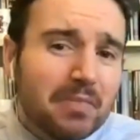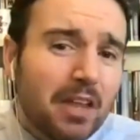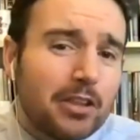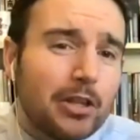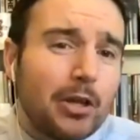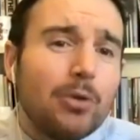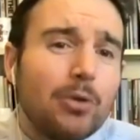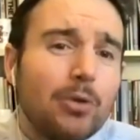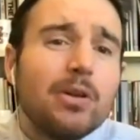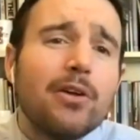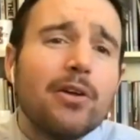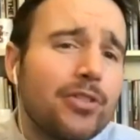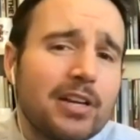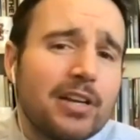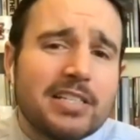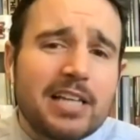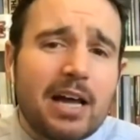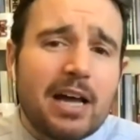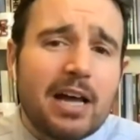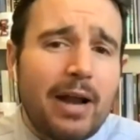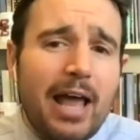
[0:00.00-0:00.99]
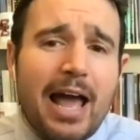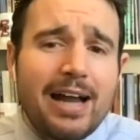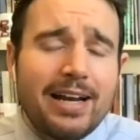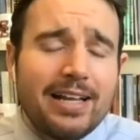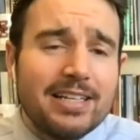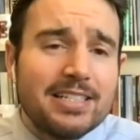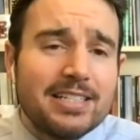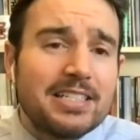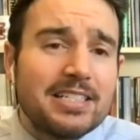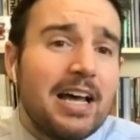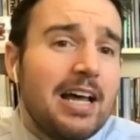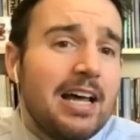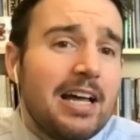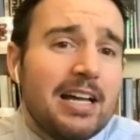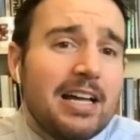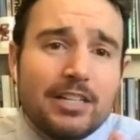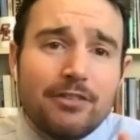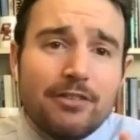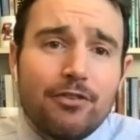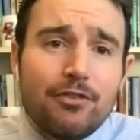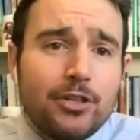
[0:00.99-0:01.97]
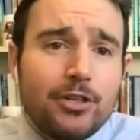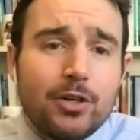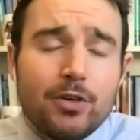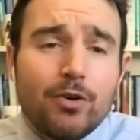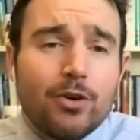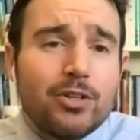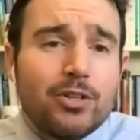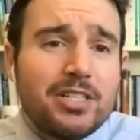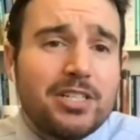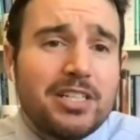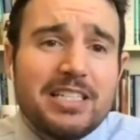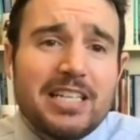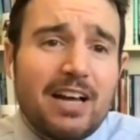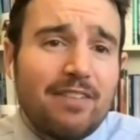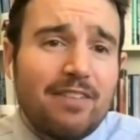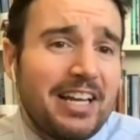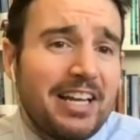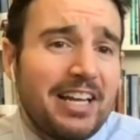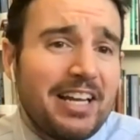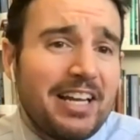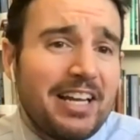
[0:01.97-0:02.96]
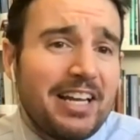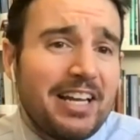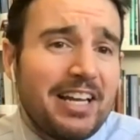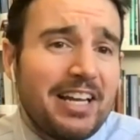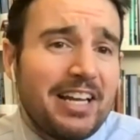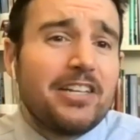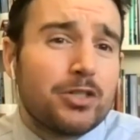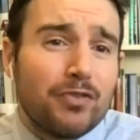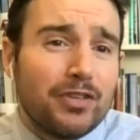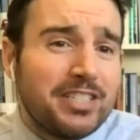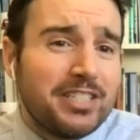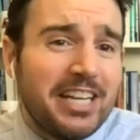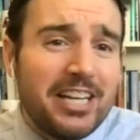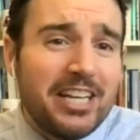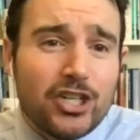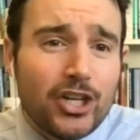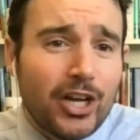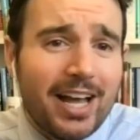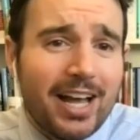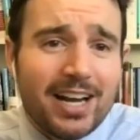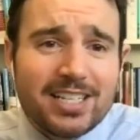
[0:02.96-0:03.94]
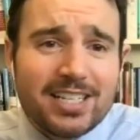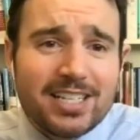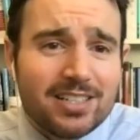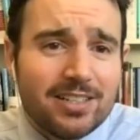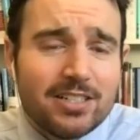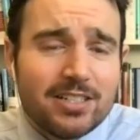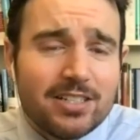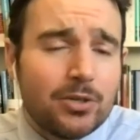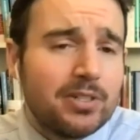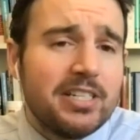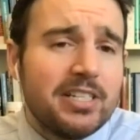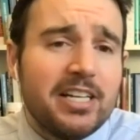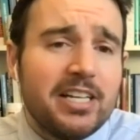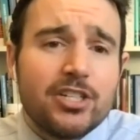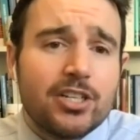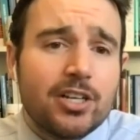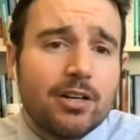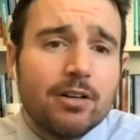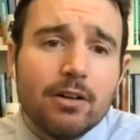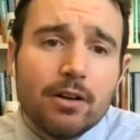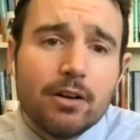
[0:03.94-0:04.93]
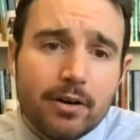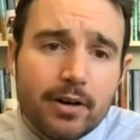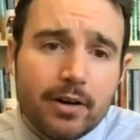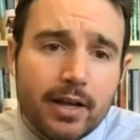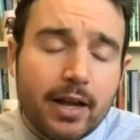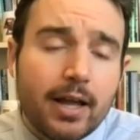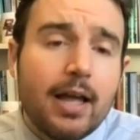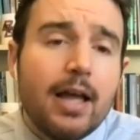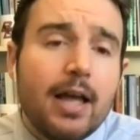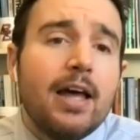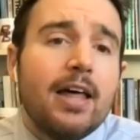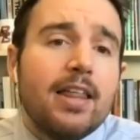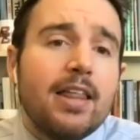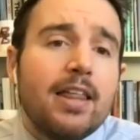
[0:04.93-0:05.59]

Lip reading: The only other things I would add is different universities have like centers for teaching excellence or teaching and learning.